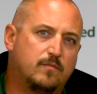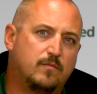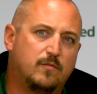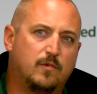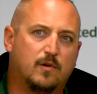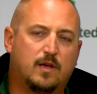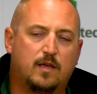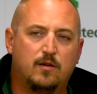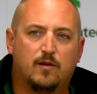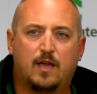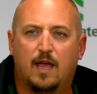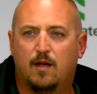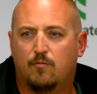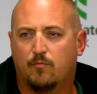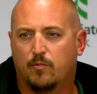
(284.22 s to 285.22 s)
you
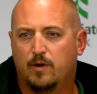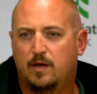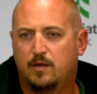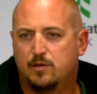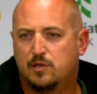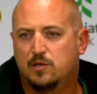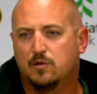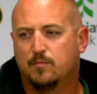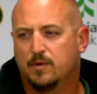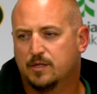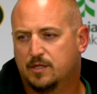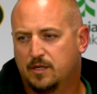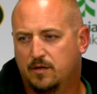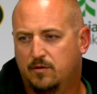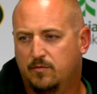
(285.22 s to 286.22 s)
can't read too
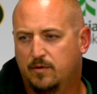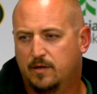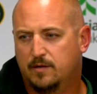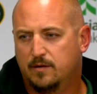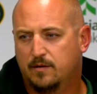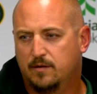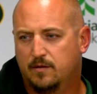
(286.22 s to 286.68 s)
much into it,